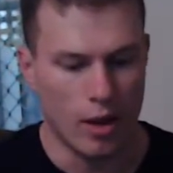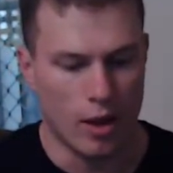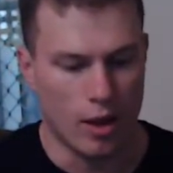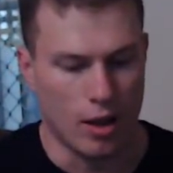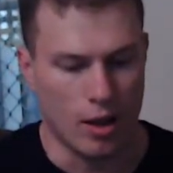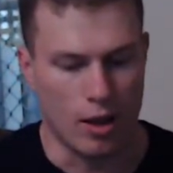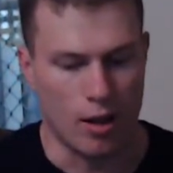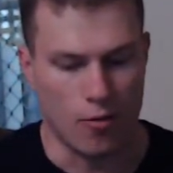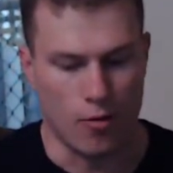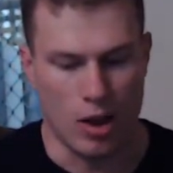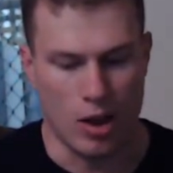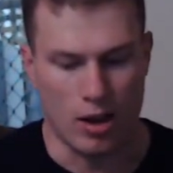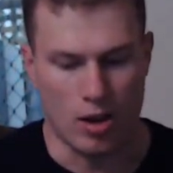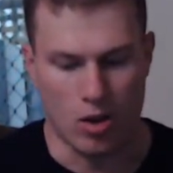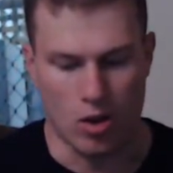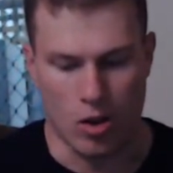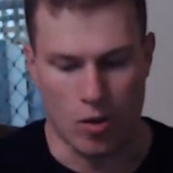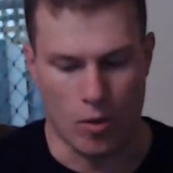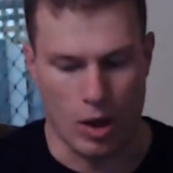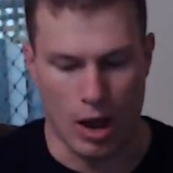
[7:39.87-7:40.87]
And the fact that
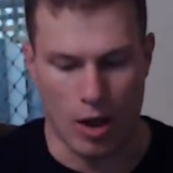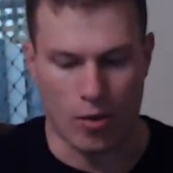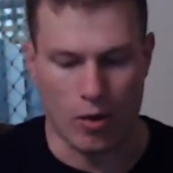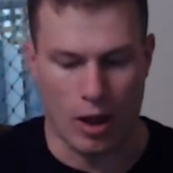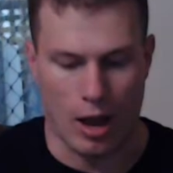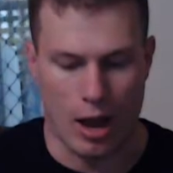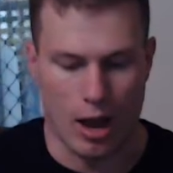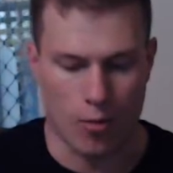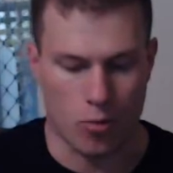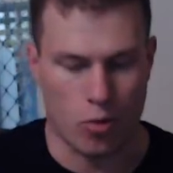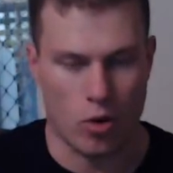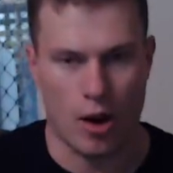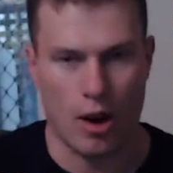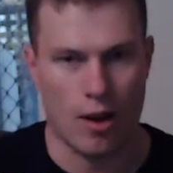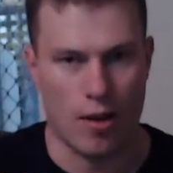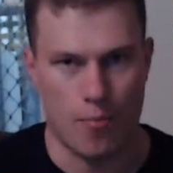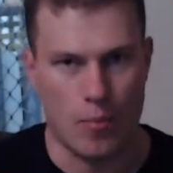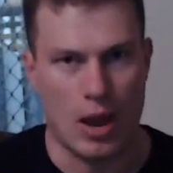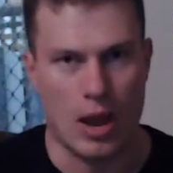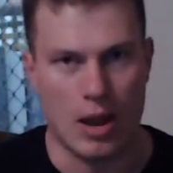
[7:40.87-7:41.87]
you're able to upgrade
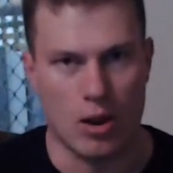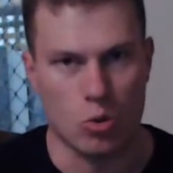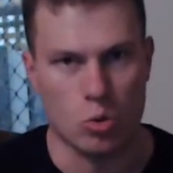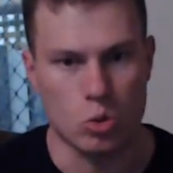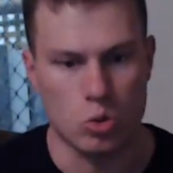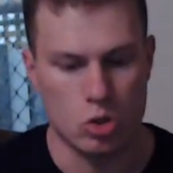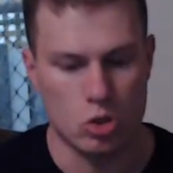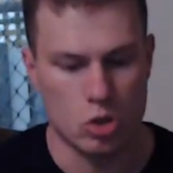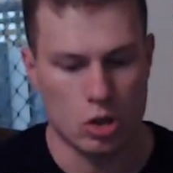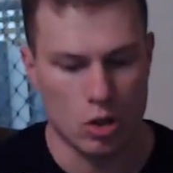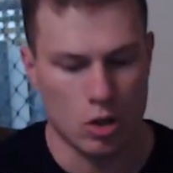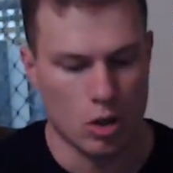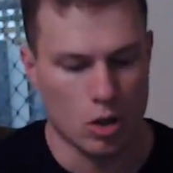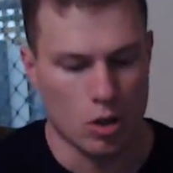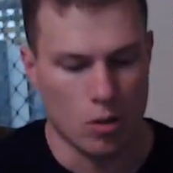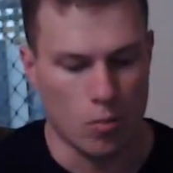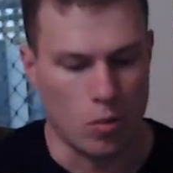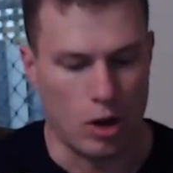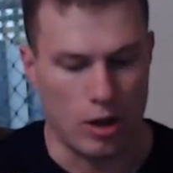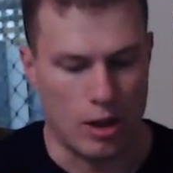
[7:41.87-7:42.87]
the pedals
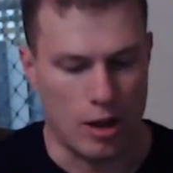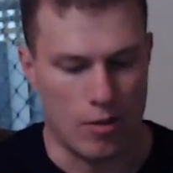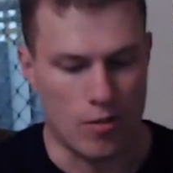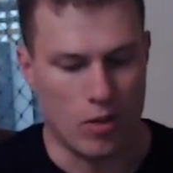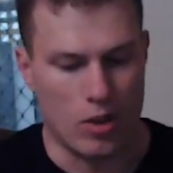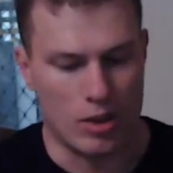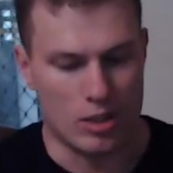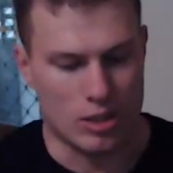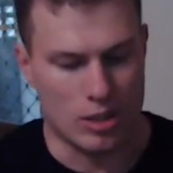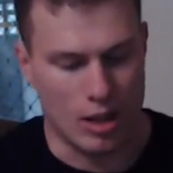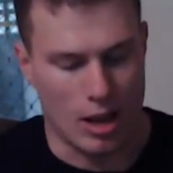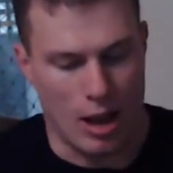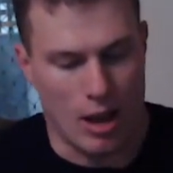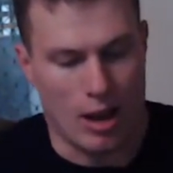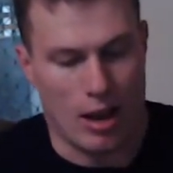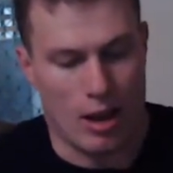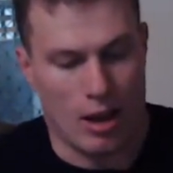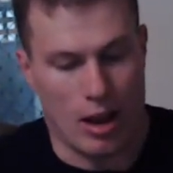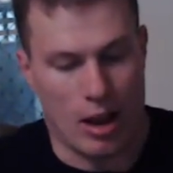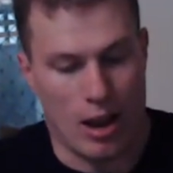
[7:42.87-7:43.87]
by giving this
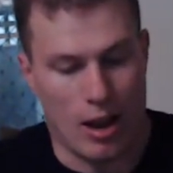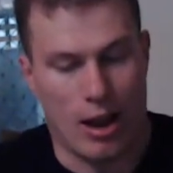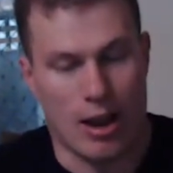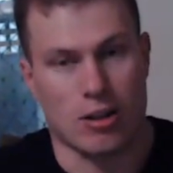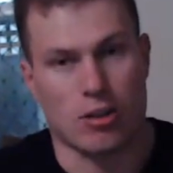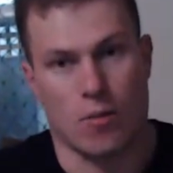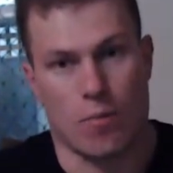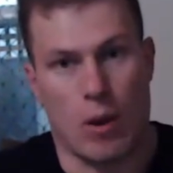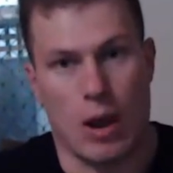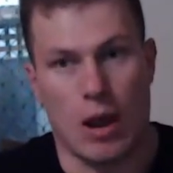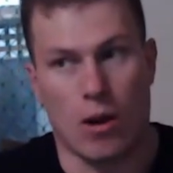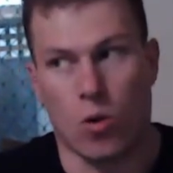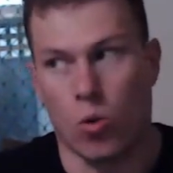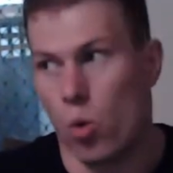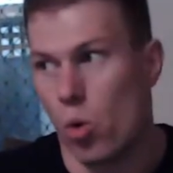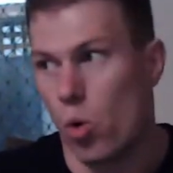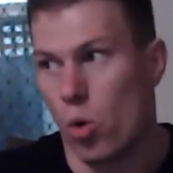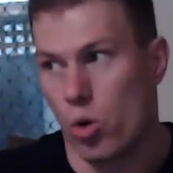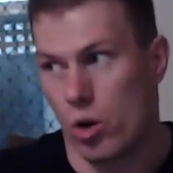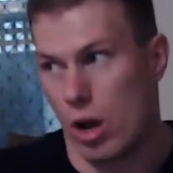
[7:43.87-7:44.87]
an extra pedal
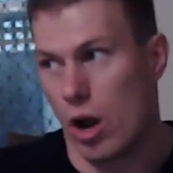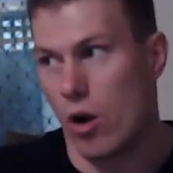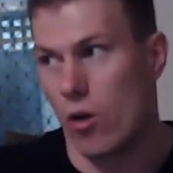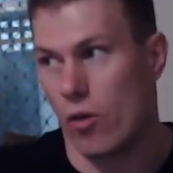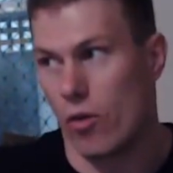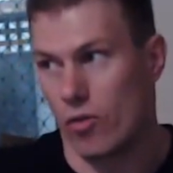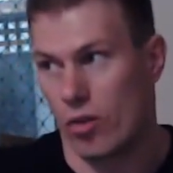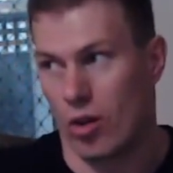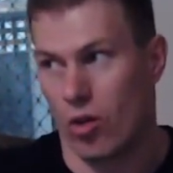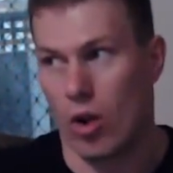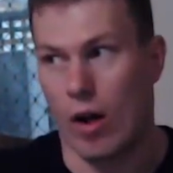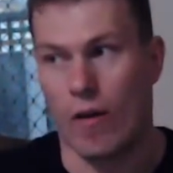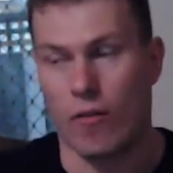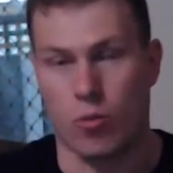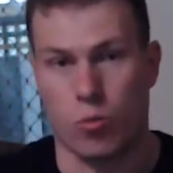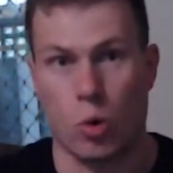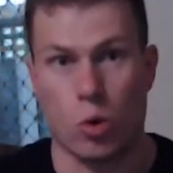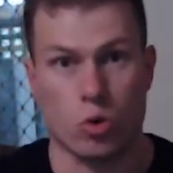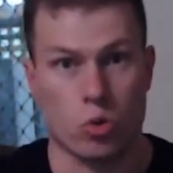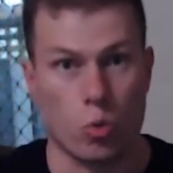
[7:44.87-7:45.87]
or going with the club
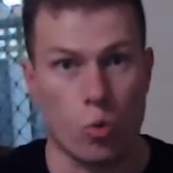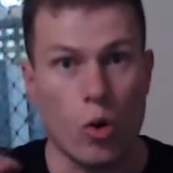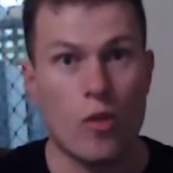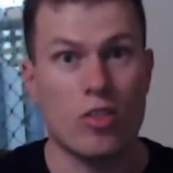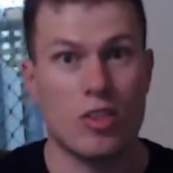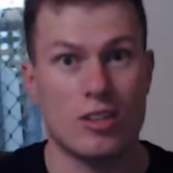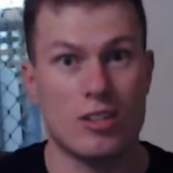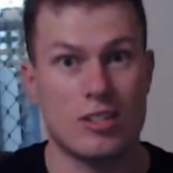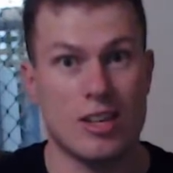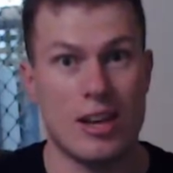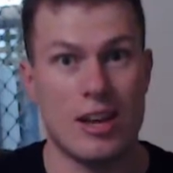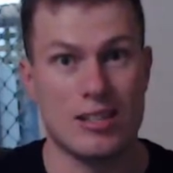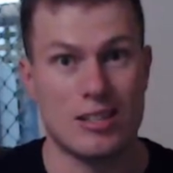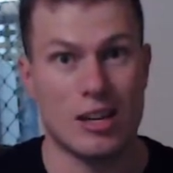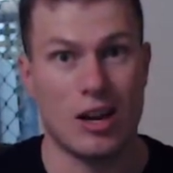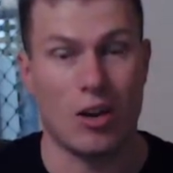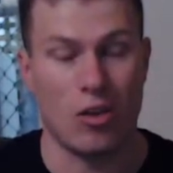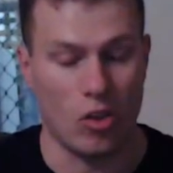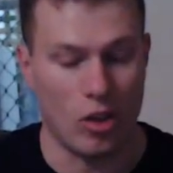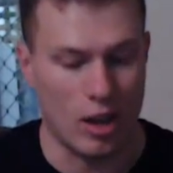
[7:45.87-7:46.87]
sports with the
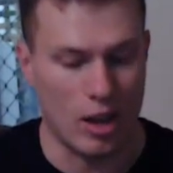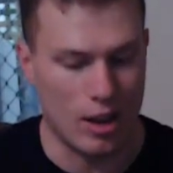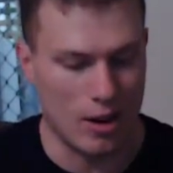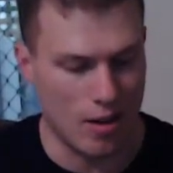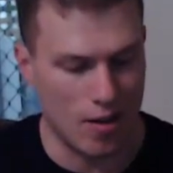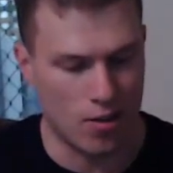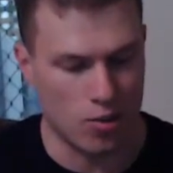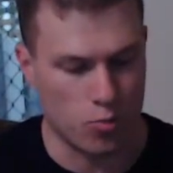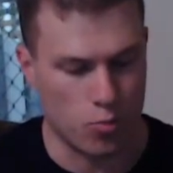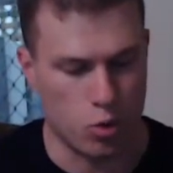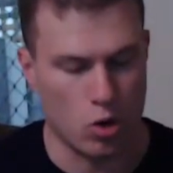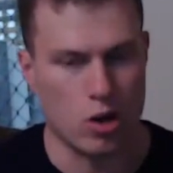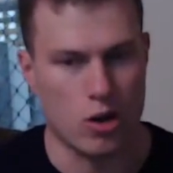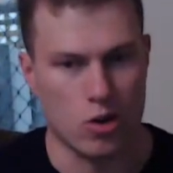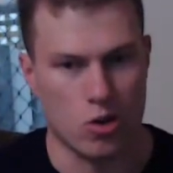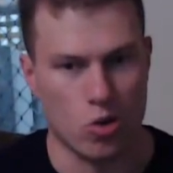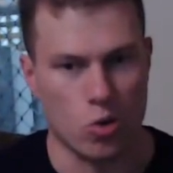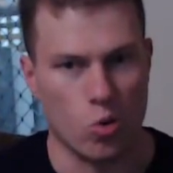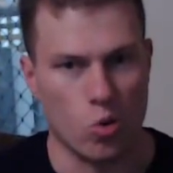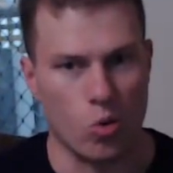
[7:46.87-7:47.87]
CSL Elite is pretty
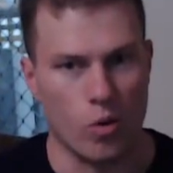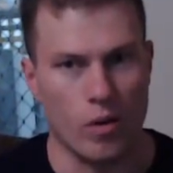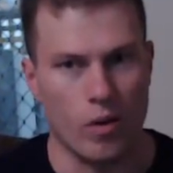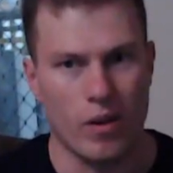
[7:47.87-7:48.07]
cool.